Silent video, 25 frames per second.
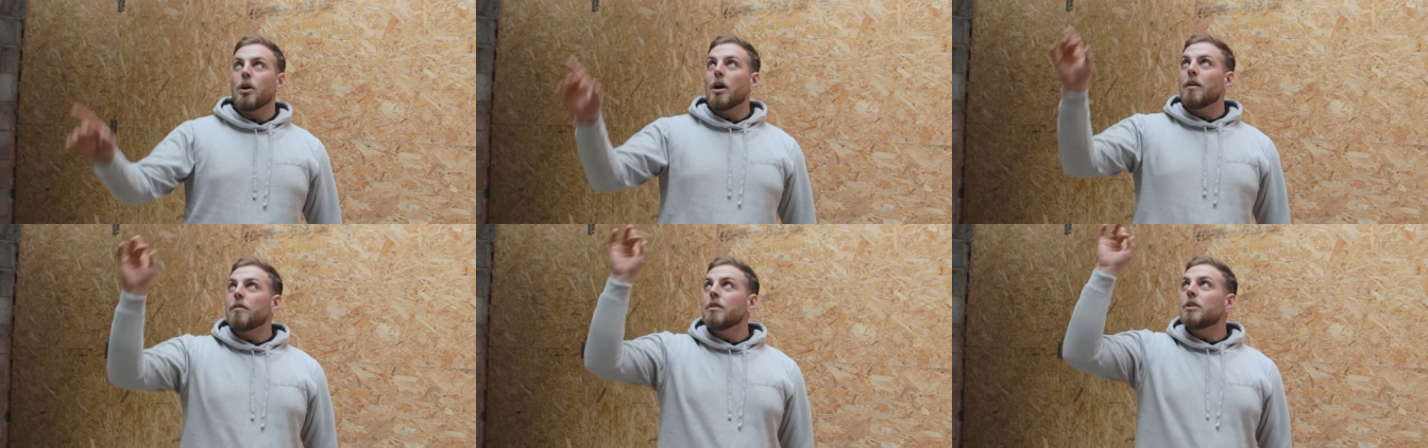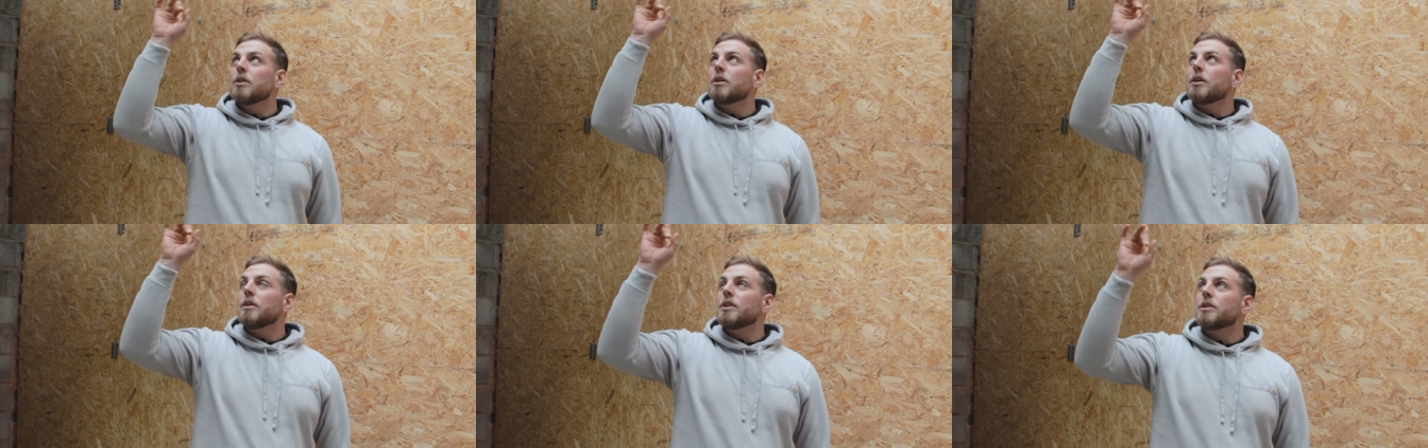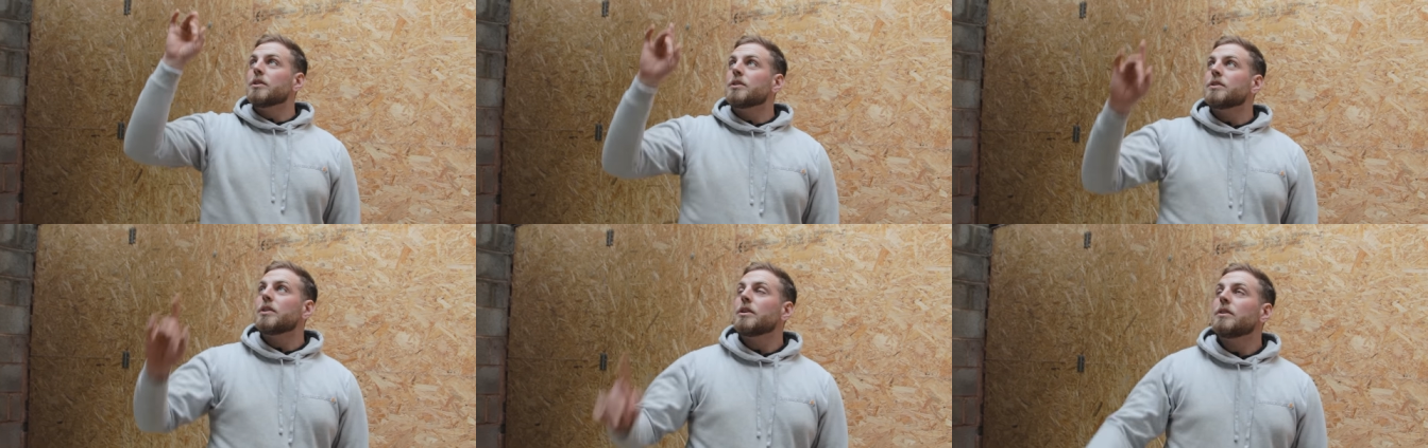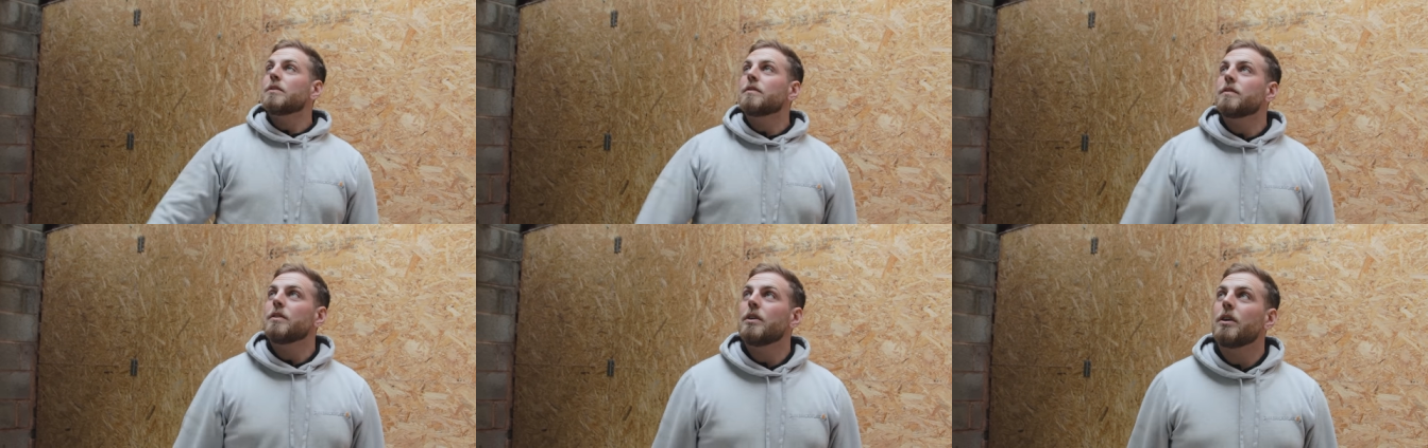go have a look at
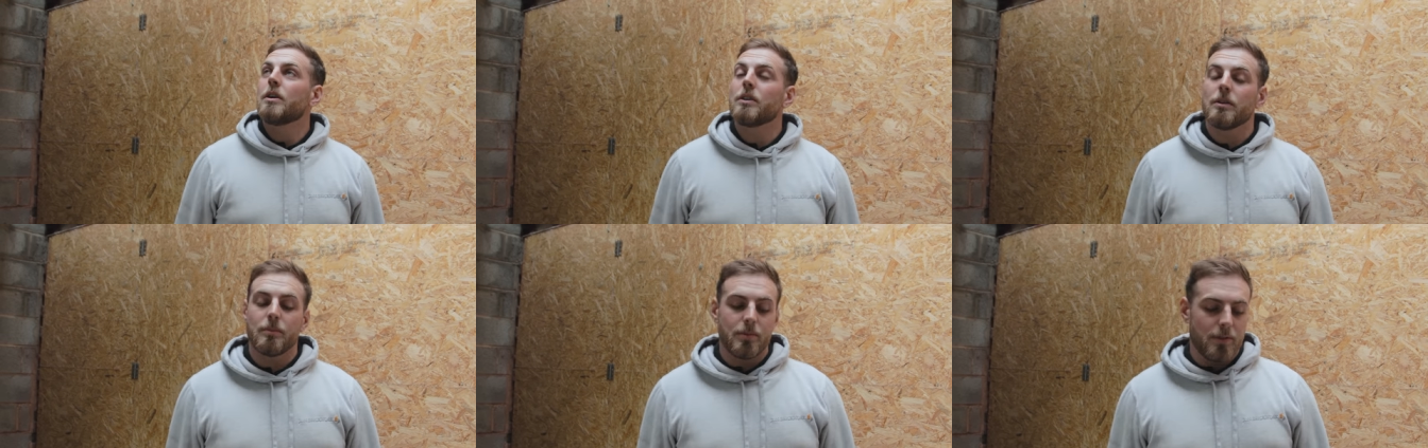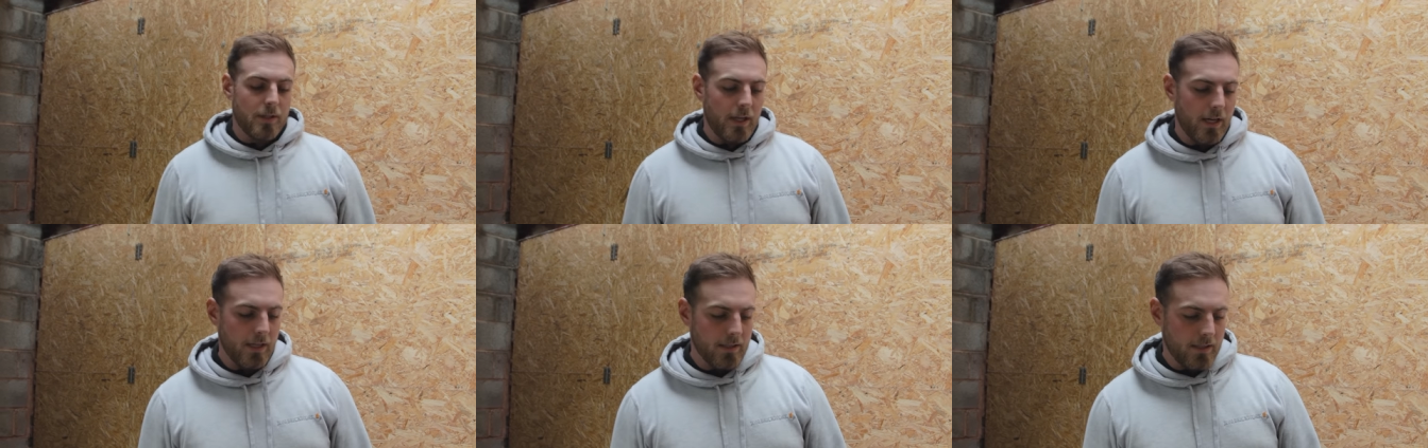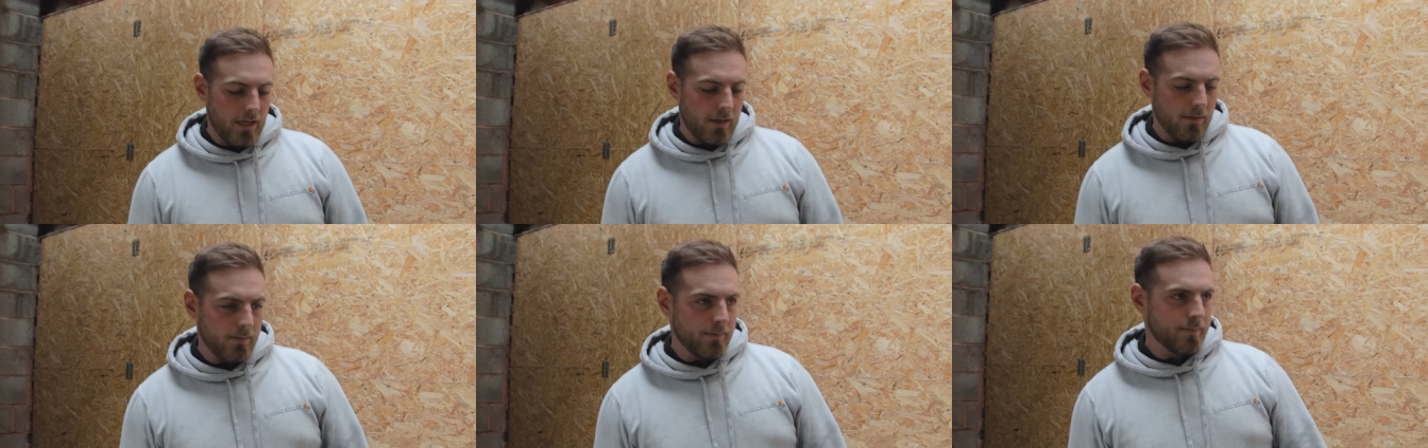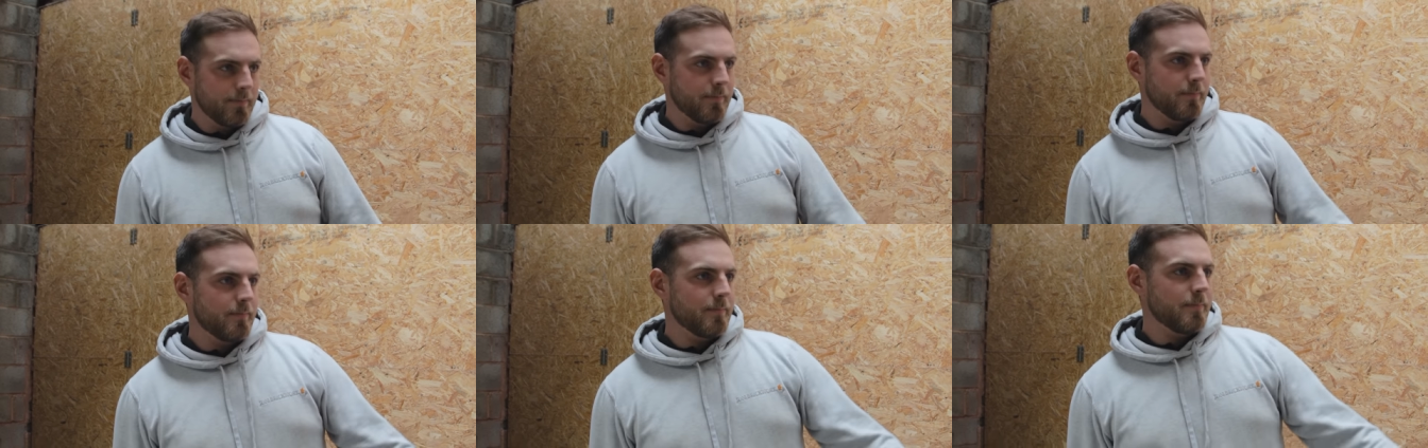this floor upstairs
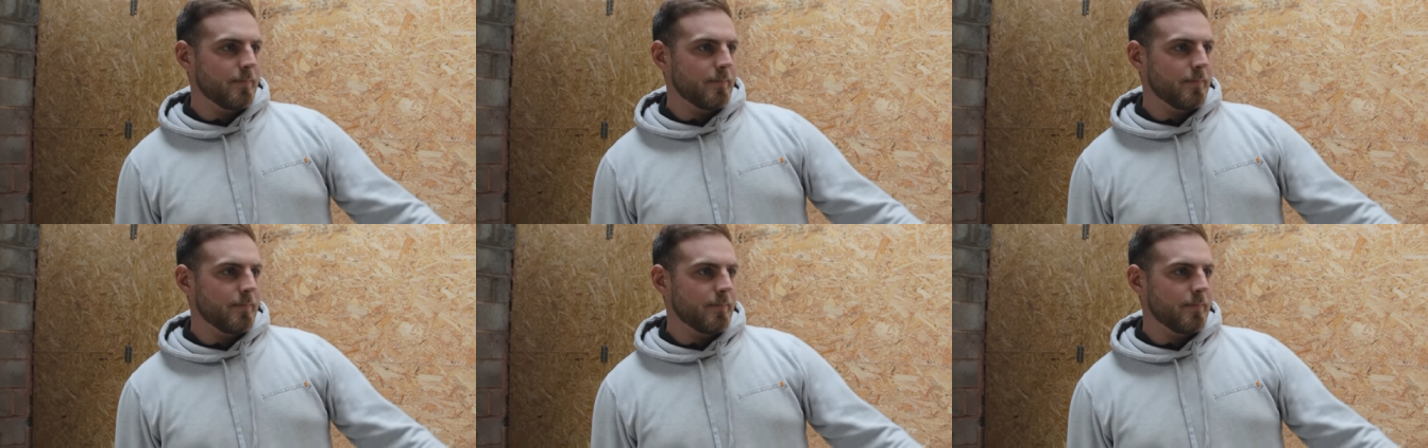now.